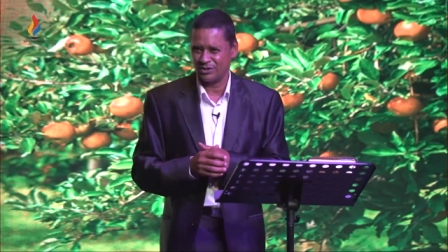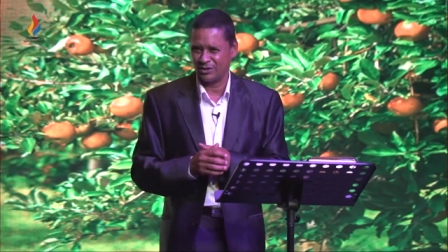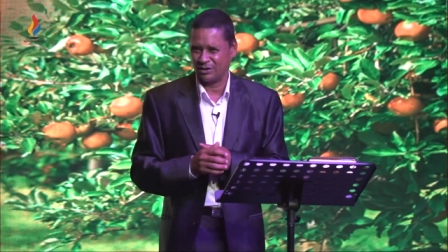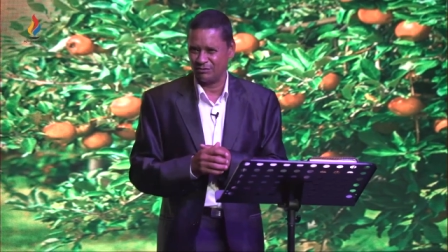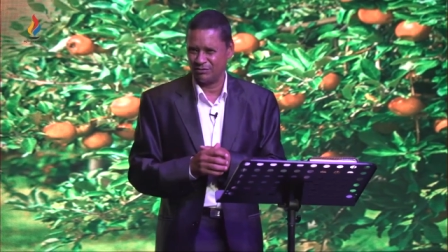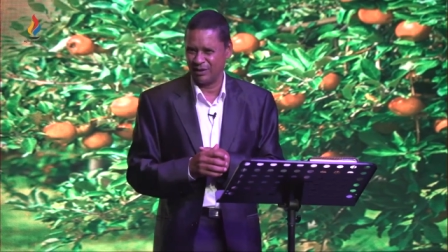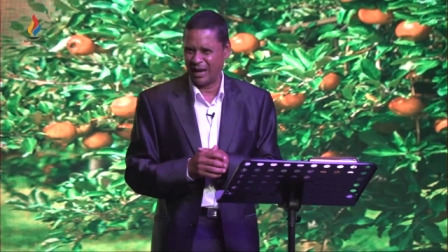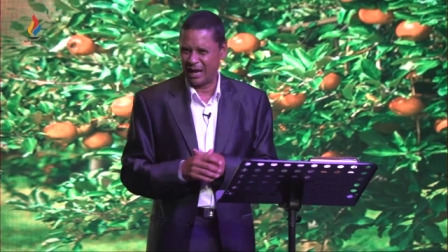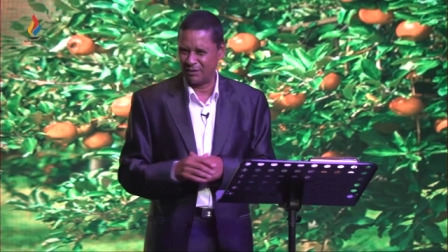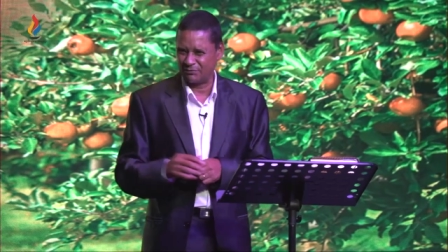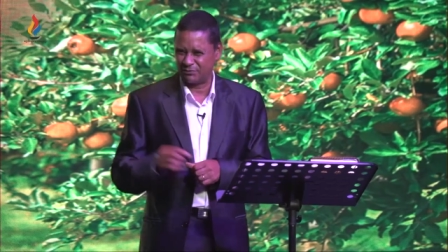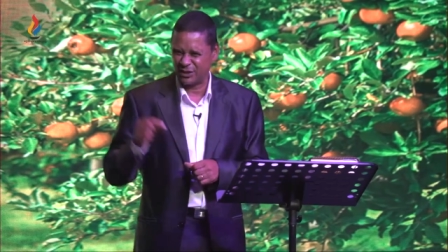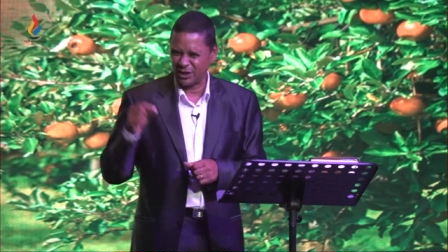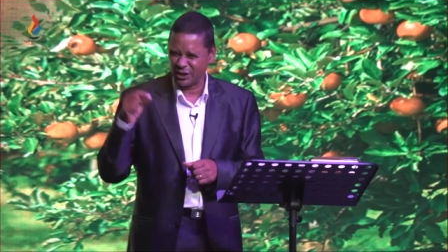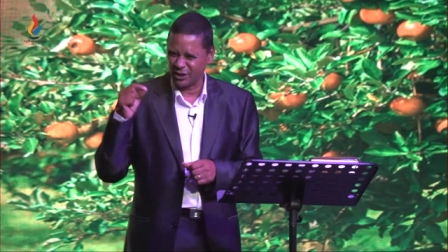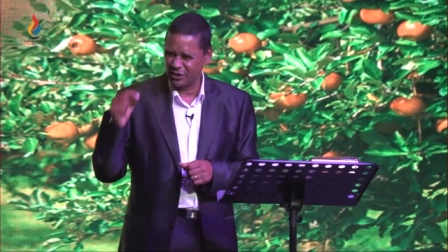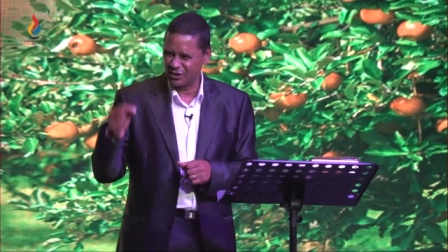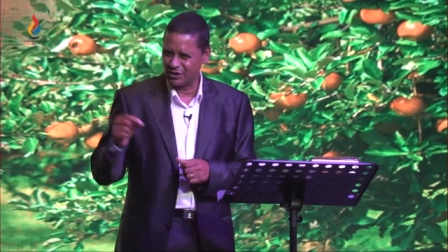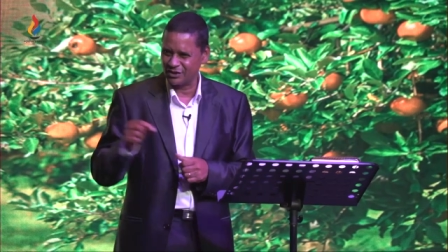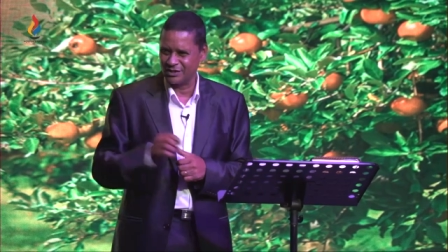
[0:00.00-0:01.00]
of life, the
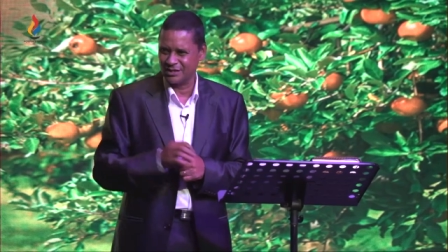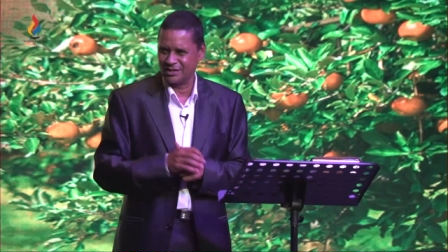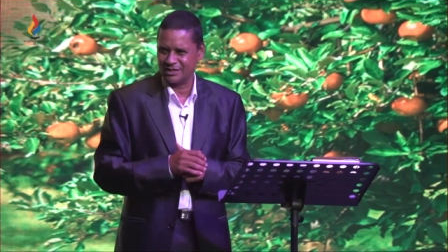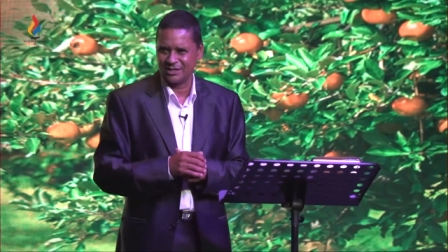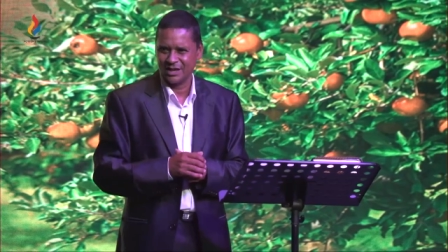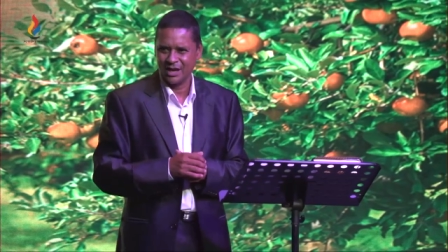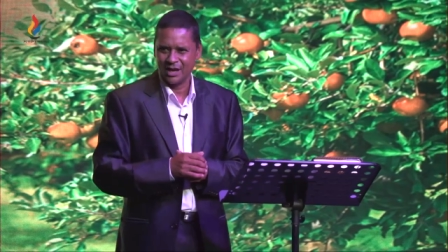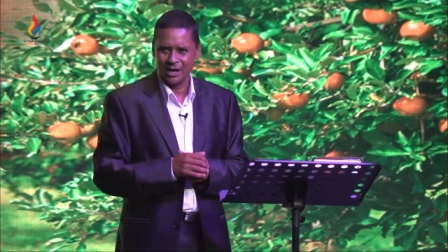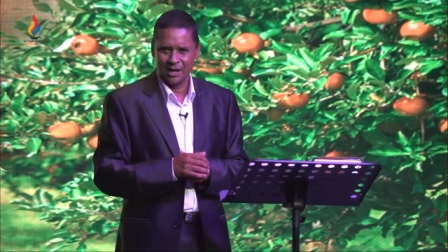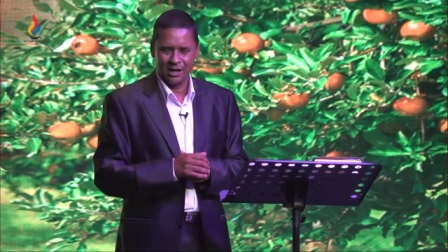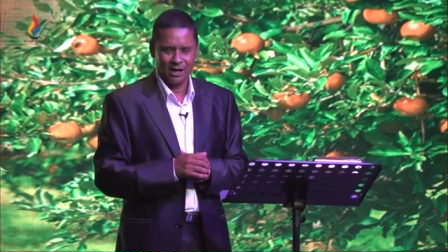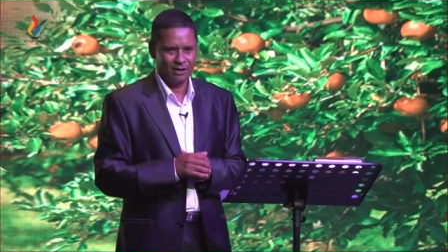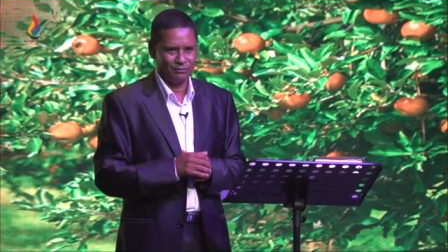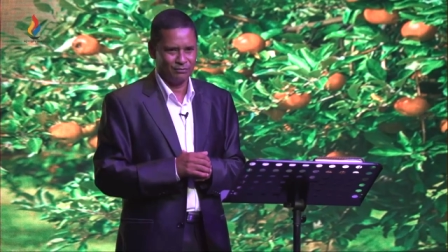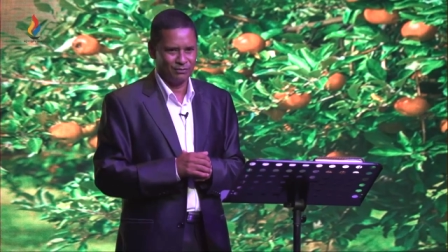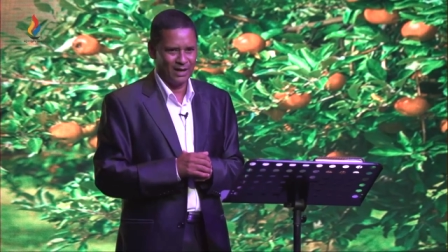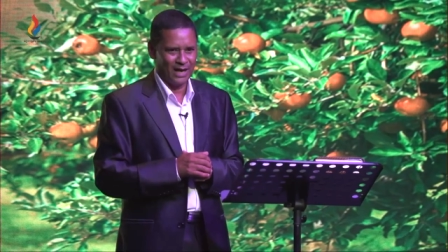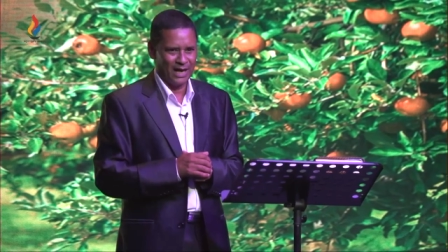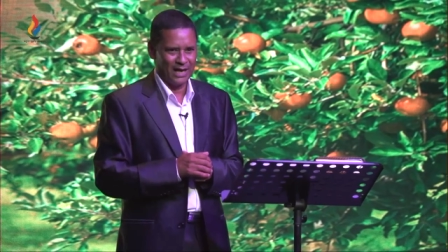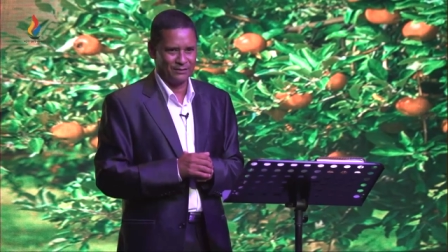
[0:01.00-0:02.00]
goodness of
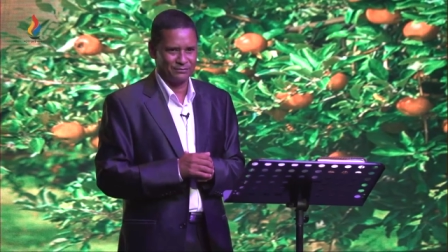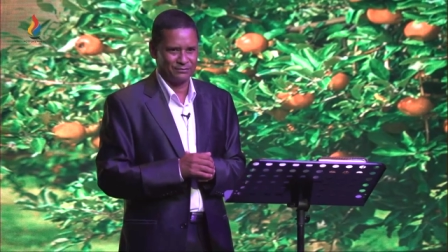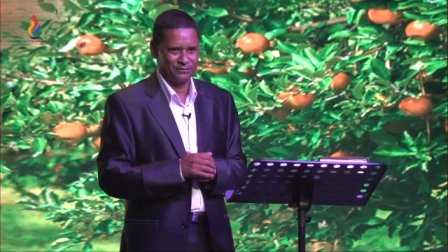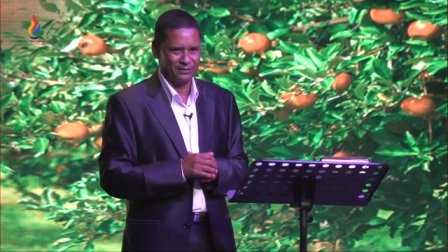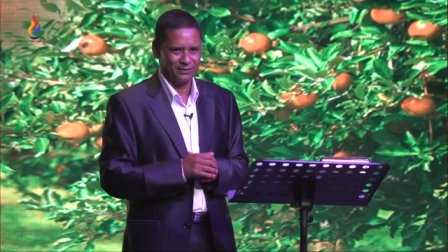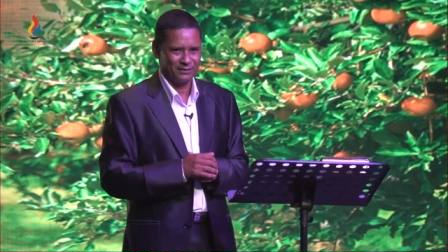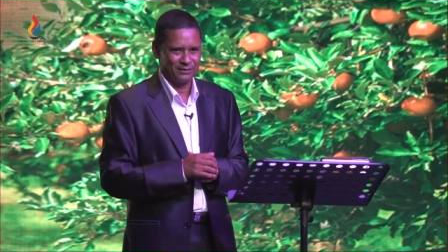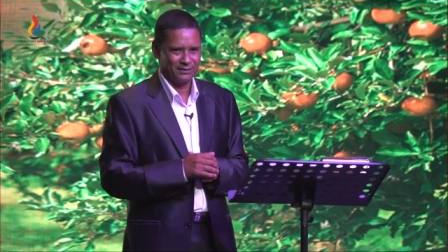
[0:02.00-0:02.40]
life.